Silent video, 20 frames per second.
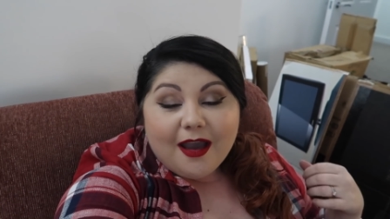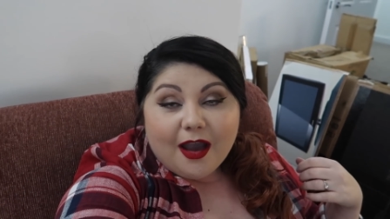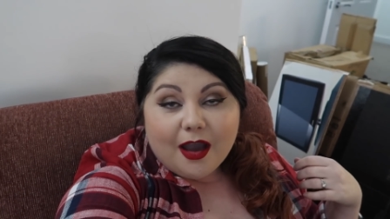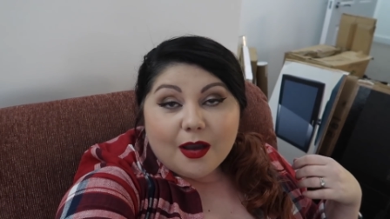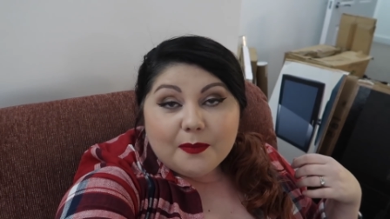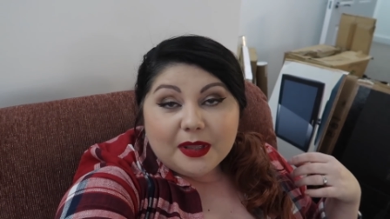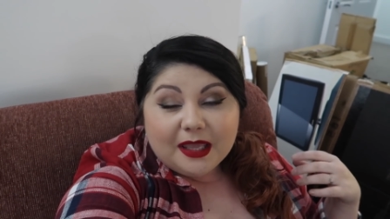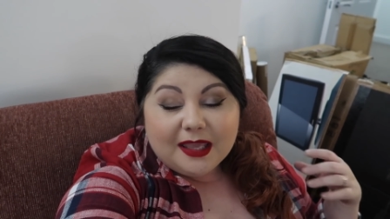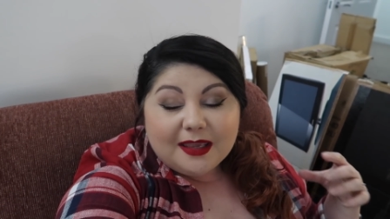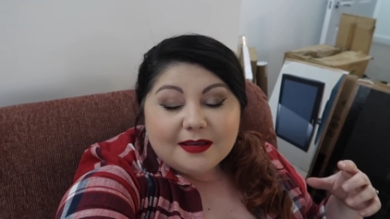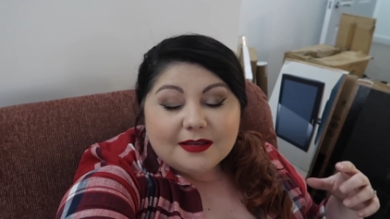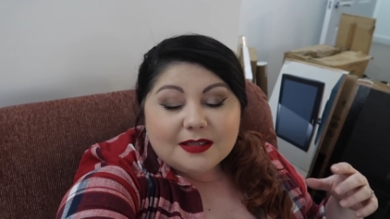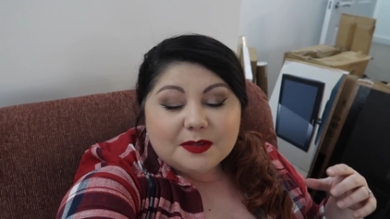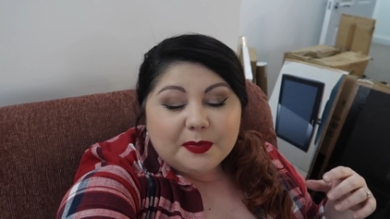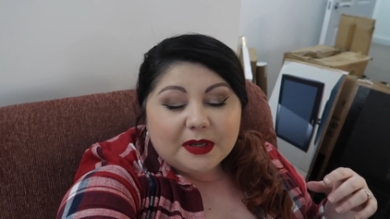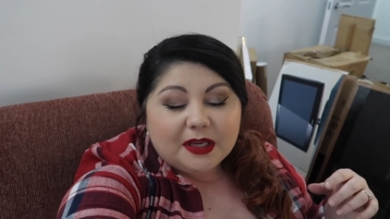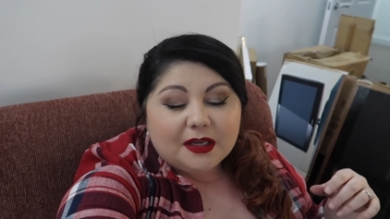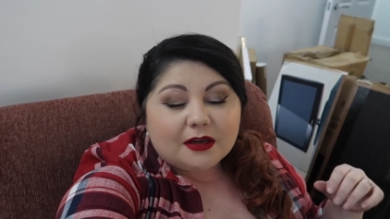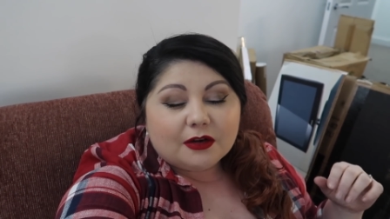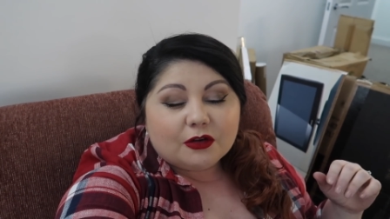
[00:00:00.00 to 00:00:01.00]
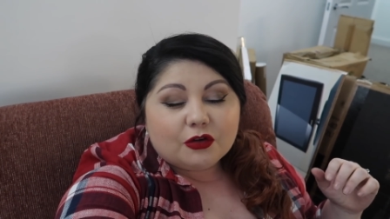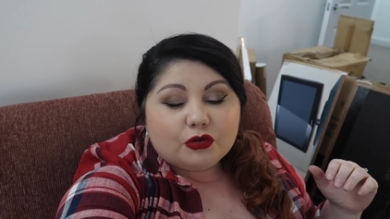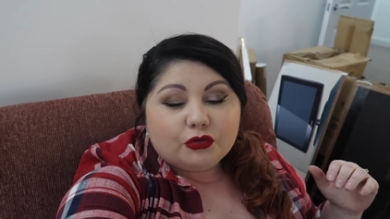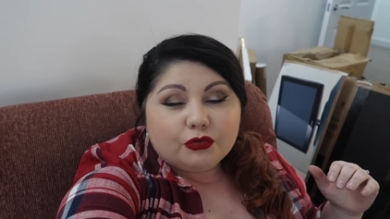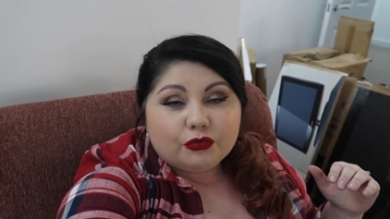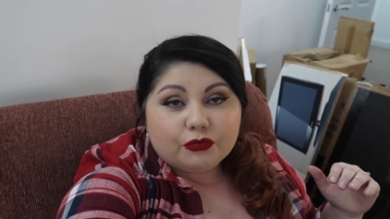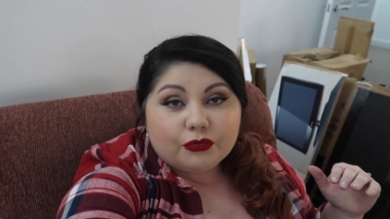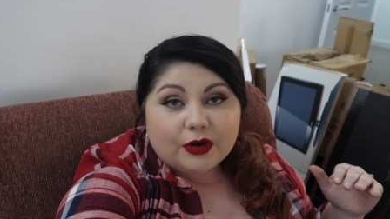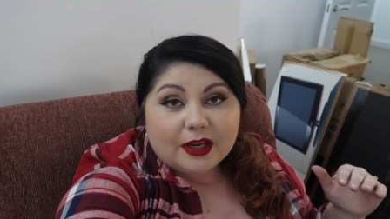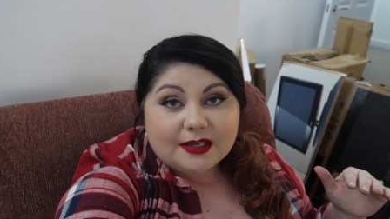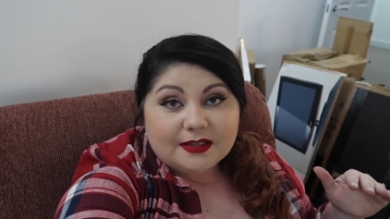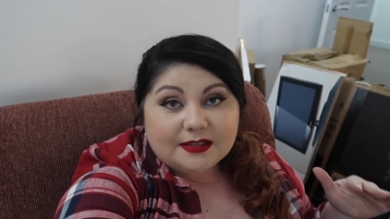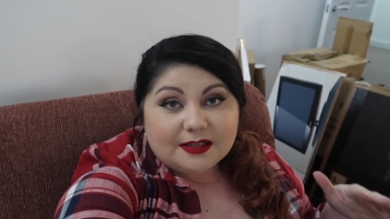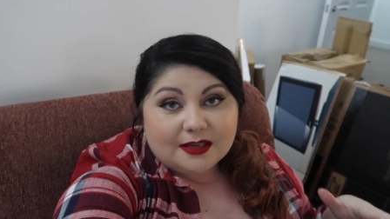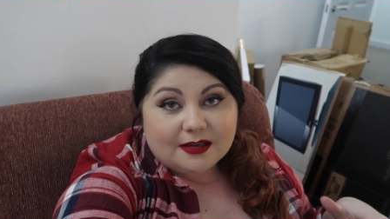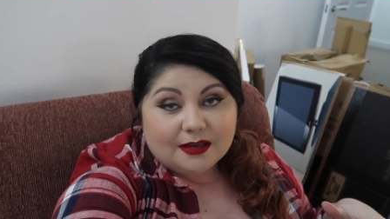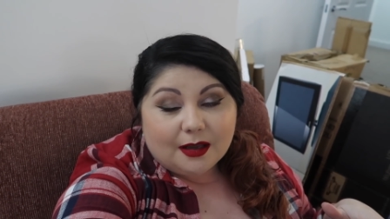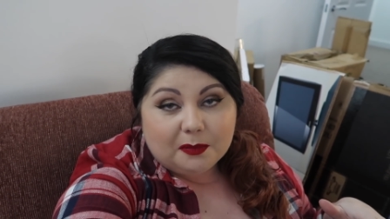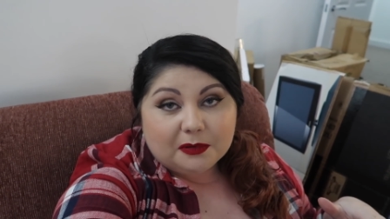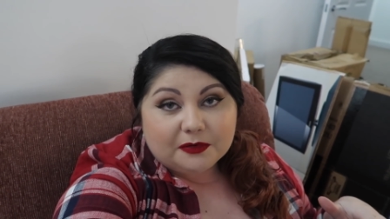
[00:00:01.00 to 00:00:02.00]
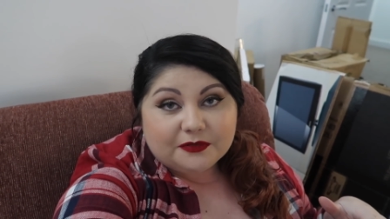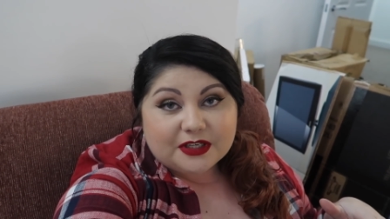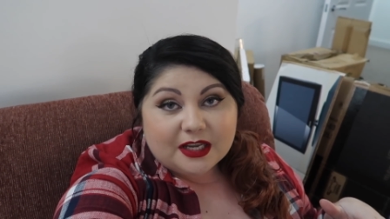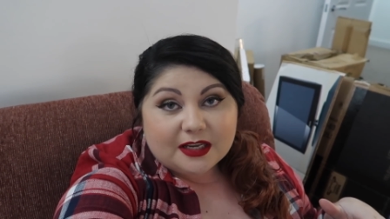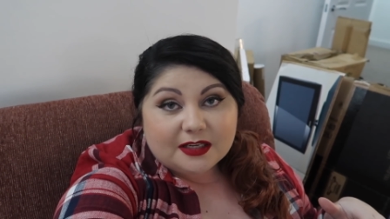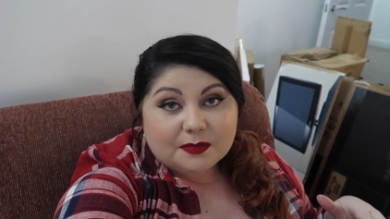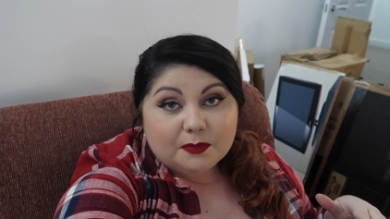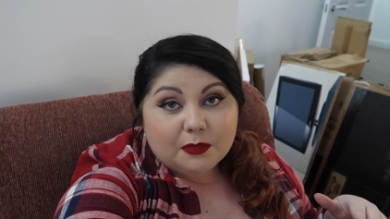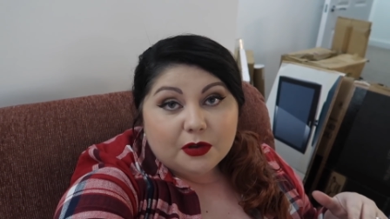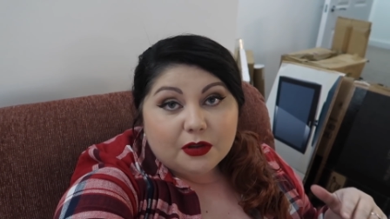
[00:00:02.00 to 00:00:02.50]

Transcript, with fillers: Um, it has been a crazy couple of days